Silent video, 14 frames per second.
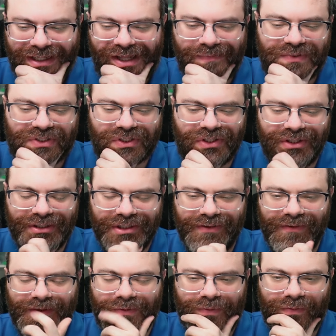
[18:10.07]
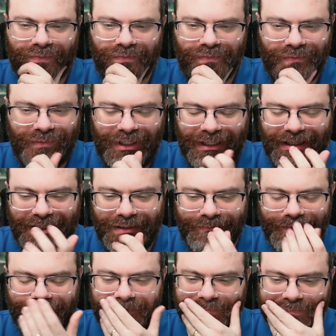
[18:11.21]
obscure
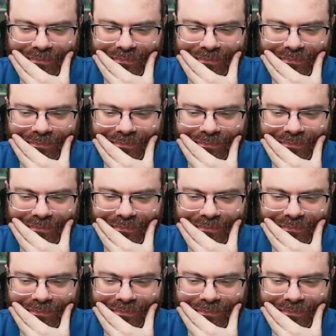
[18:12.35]
um,